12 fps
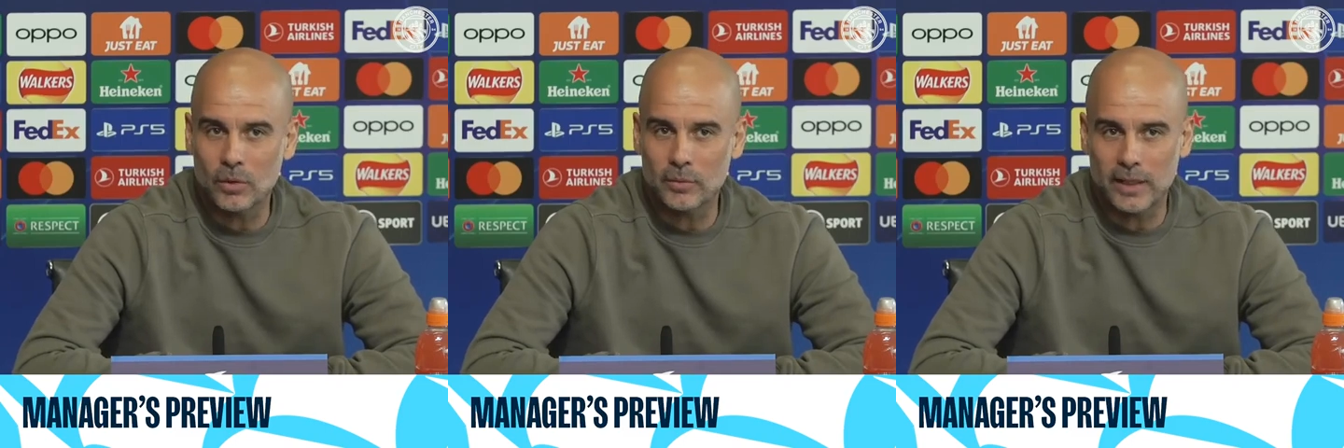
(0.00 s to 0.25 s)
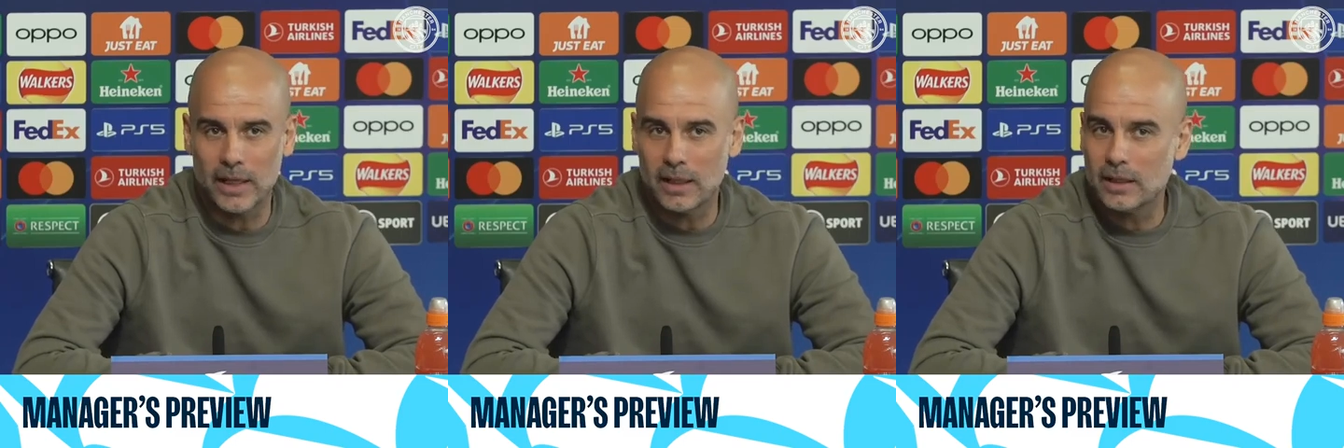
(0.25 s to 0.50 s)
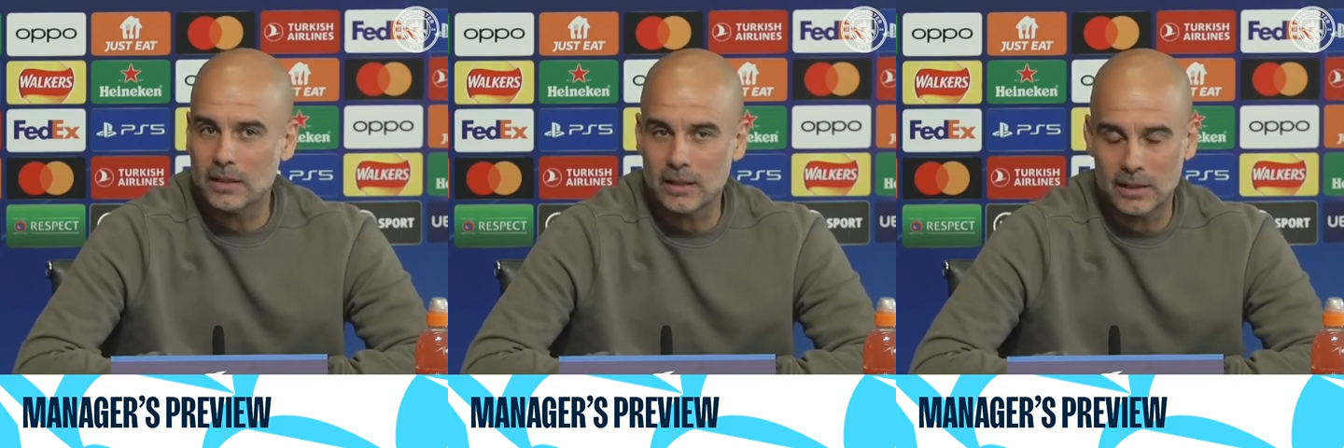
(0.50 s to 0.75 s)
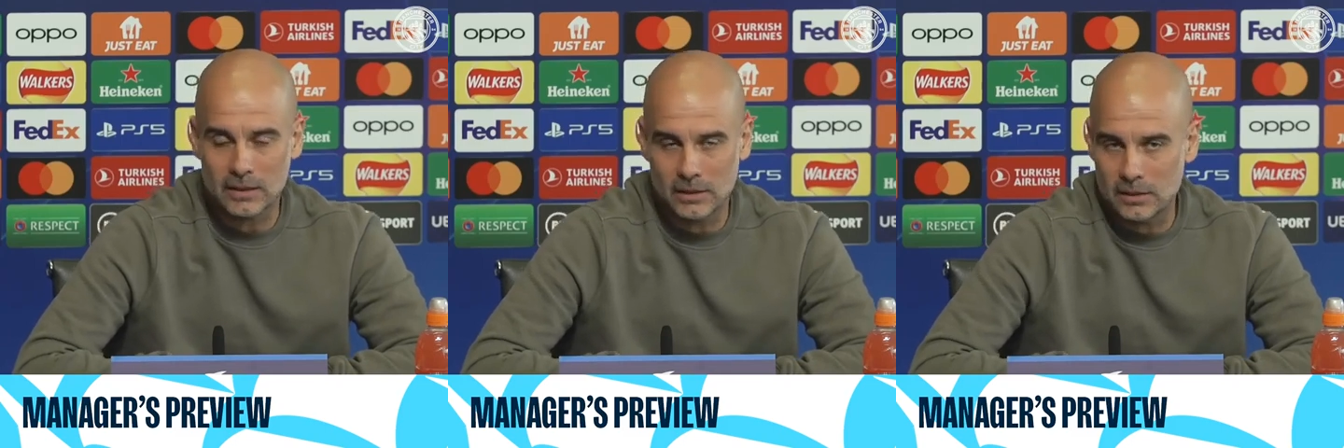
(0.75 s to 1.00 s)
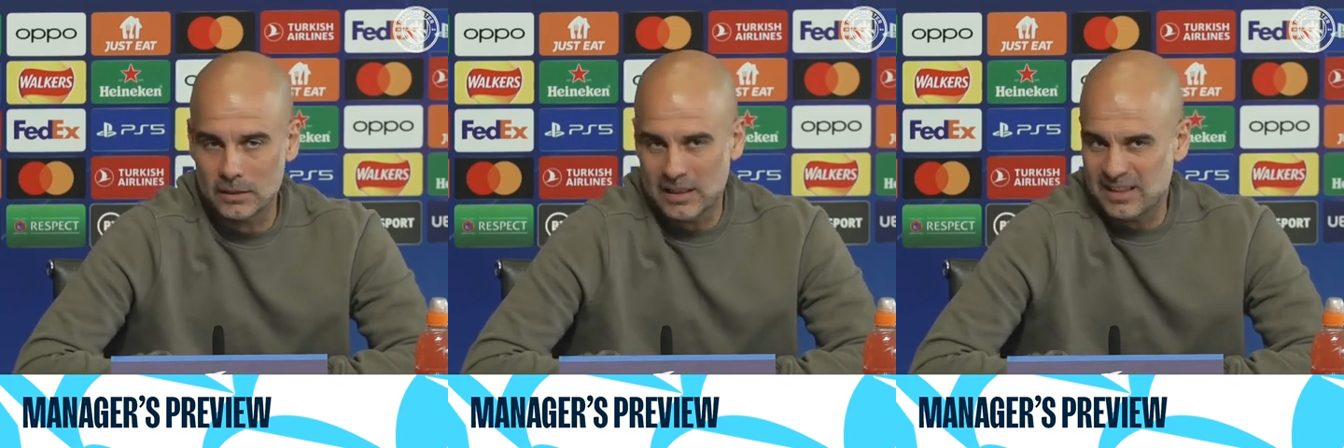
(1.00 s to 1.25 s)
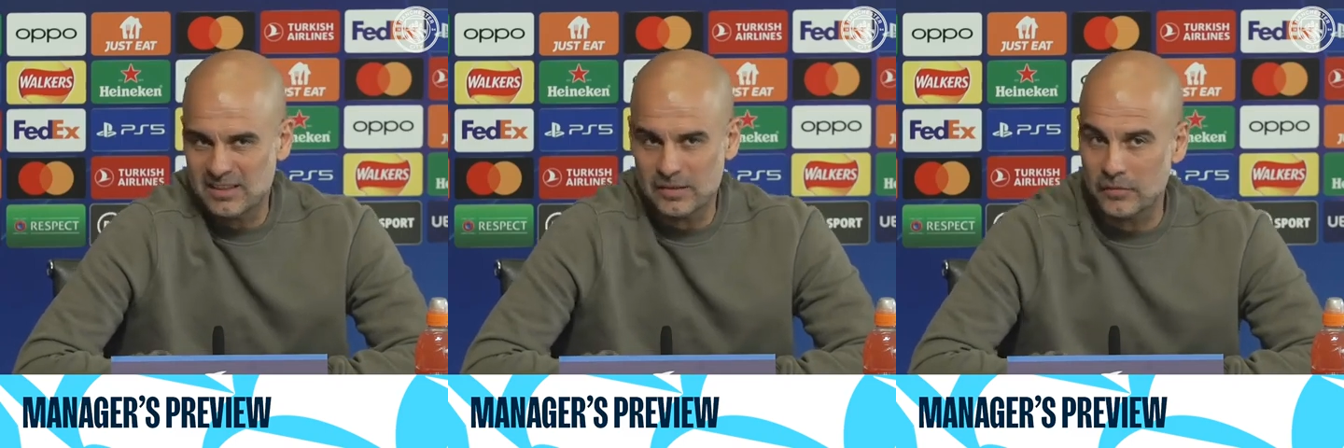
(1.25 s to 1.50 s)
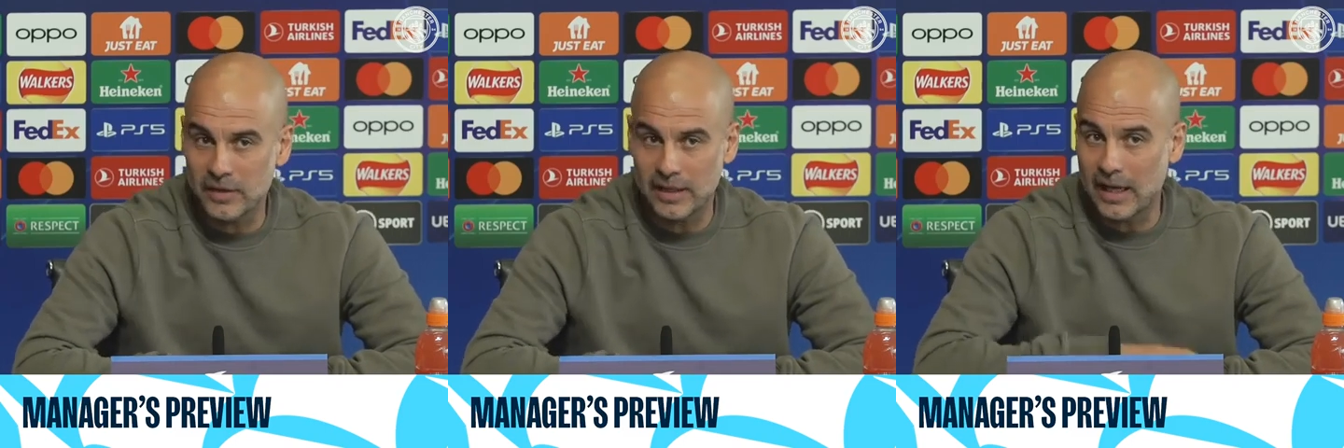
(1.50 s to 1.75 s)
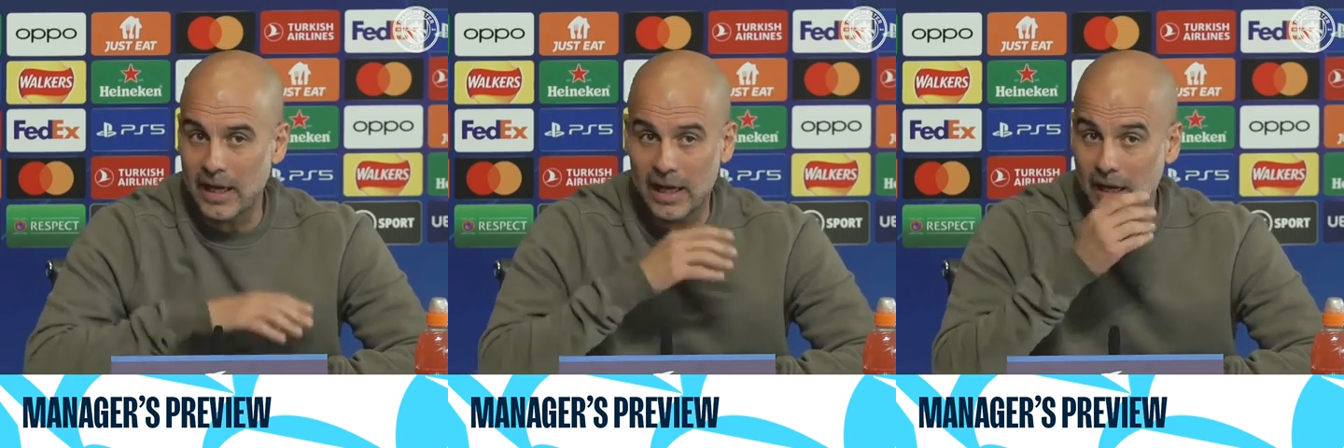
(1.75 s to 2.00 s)
there, and that is a
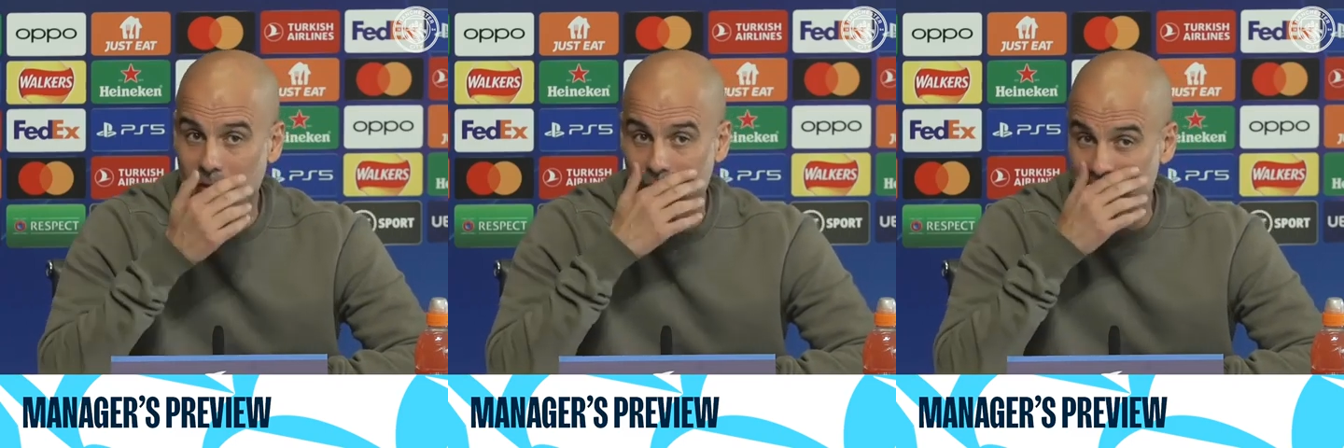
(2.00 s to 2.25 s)
feeling I have.